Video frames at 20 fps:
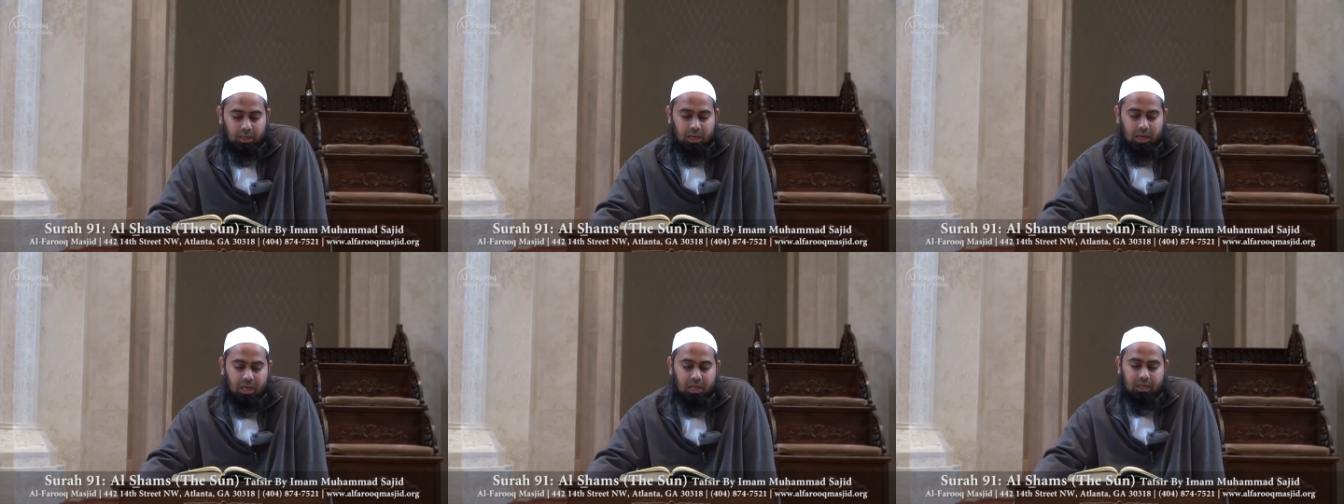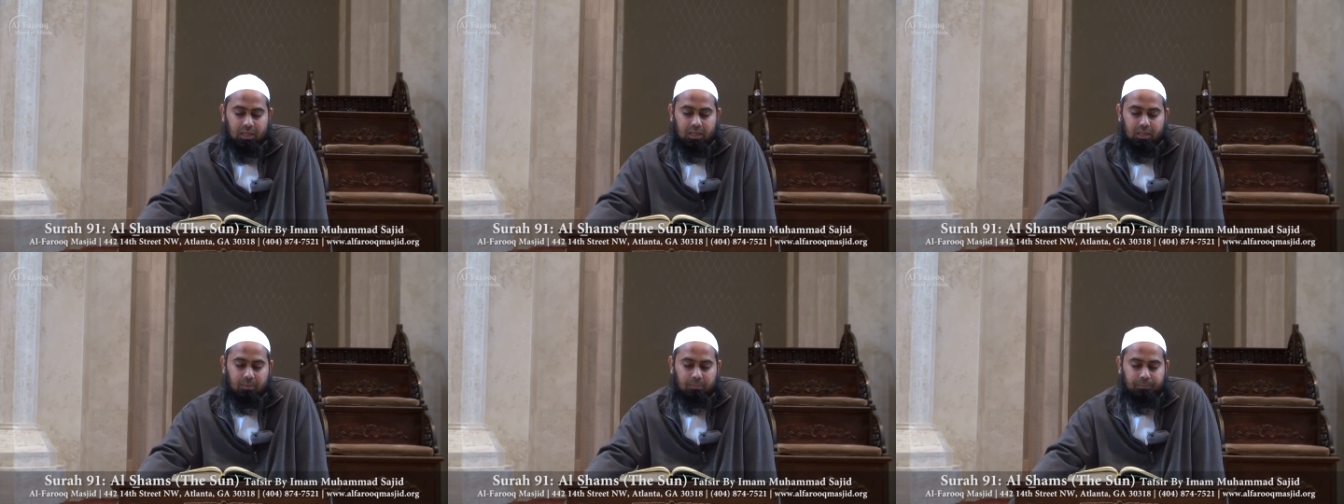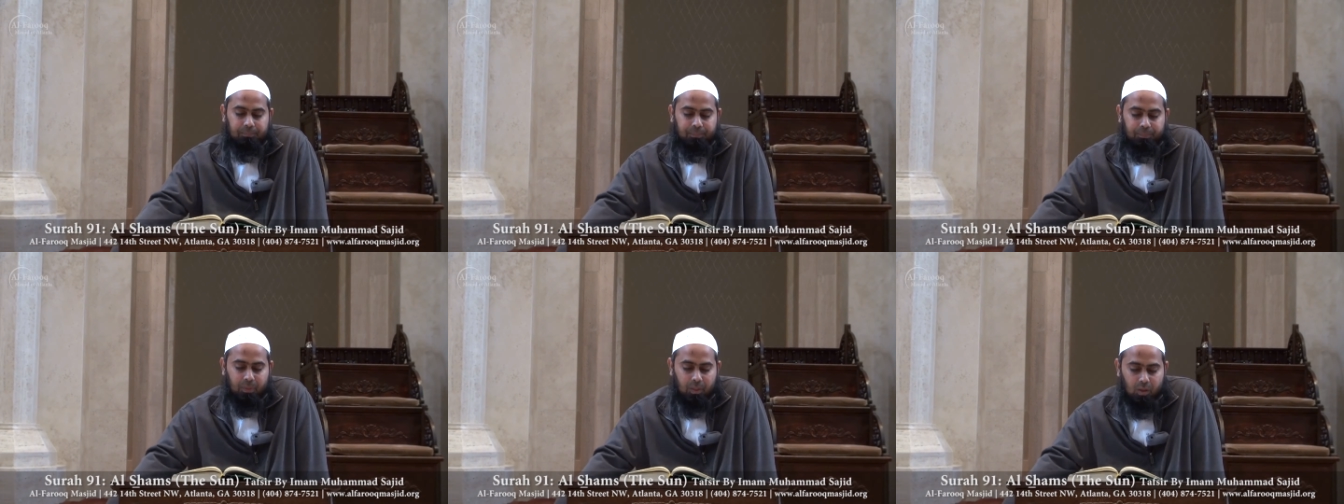and
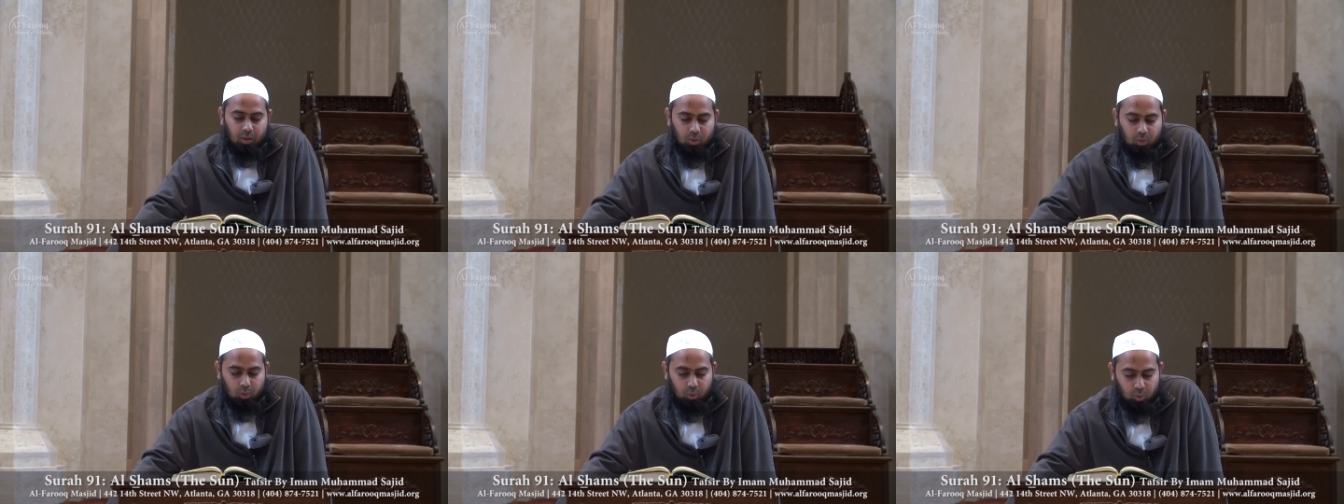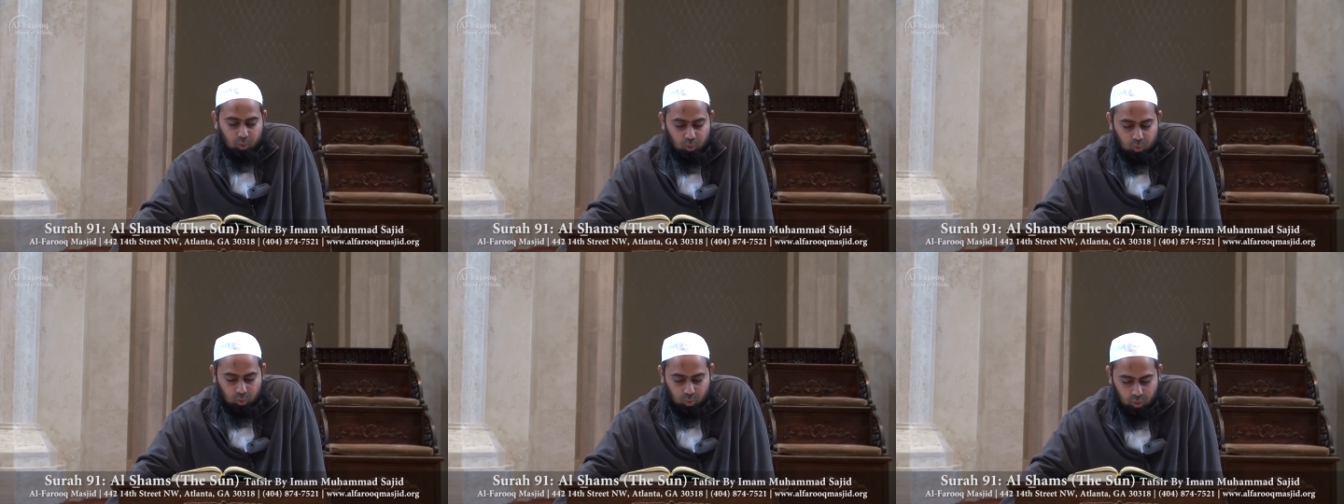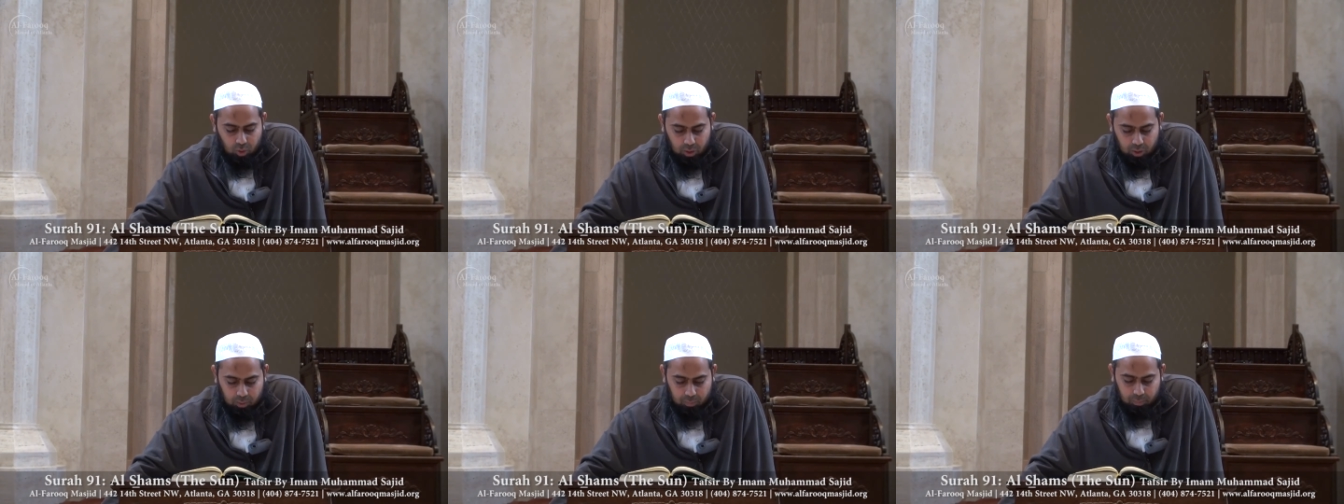him who
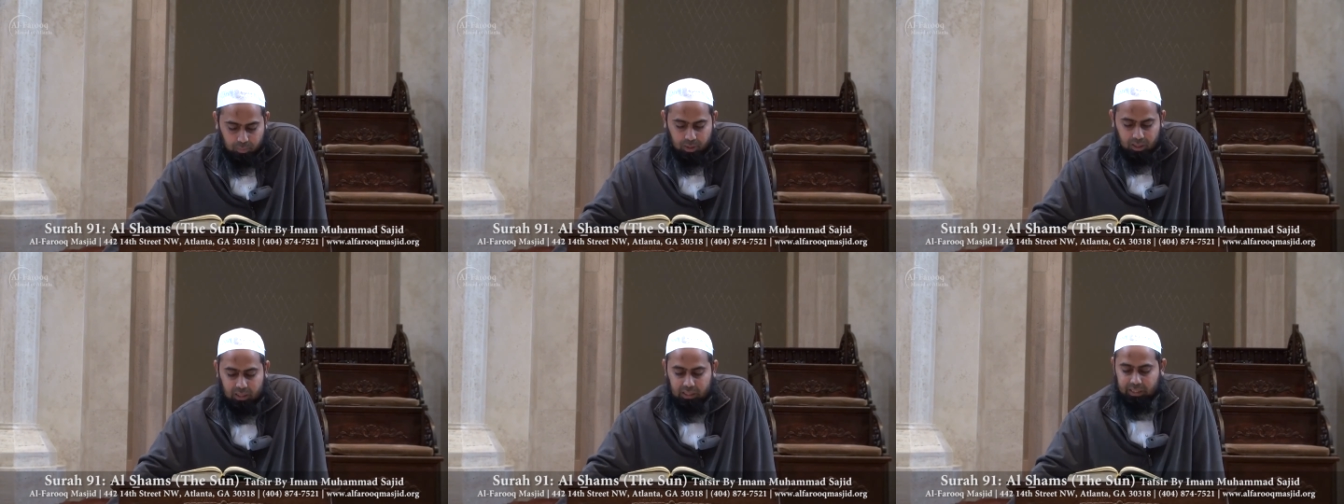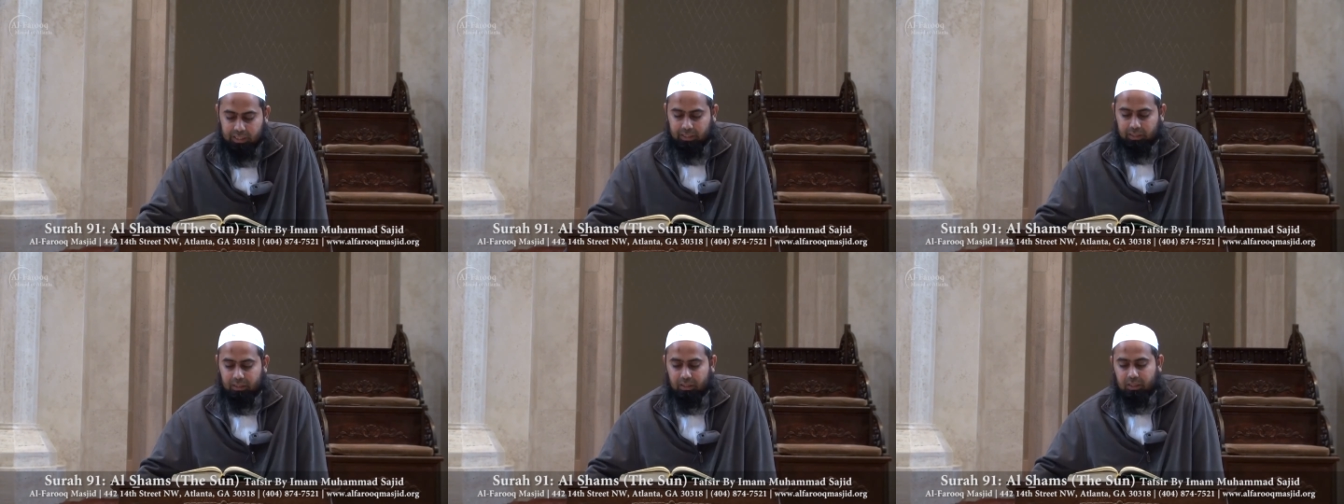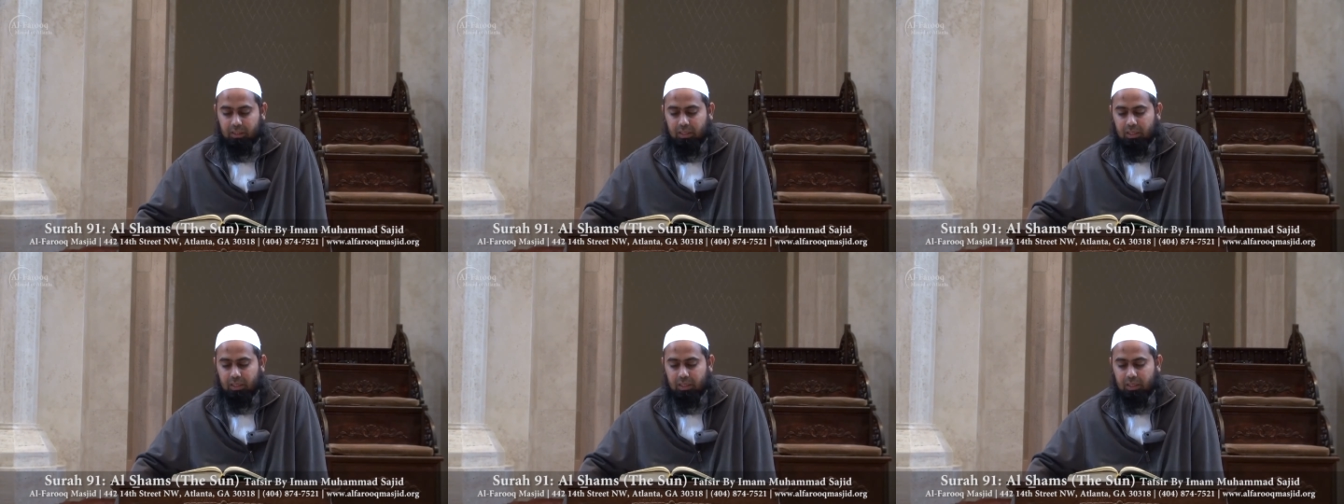built it.